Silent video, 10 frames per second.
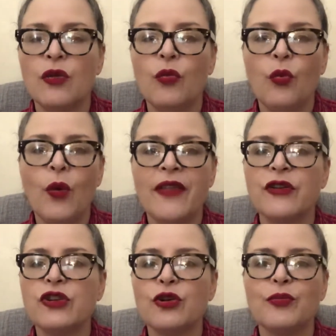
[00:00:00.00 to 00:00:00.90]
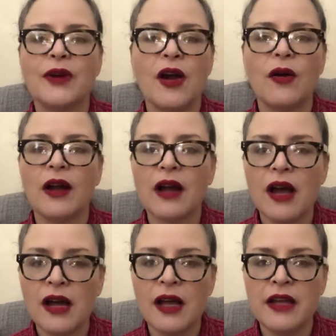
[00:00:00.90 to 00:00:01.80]
whether you're pro or
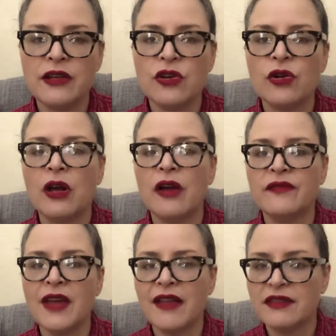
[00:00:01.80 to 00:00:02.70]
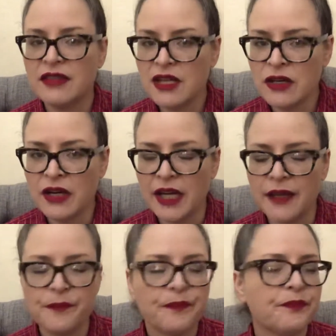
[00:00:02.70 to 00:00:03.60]
con of that theory,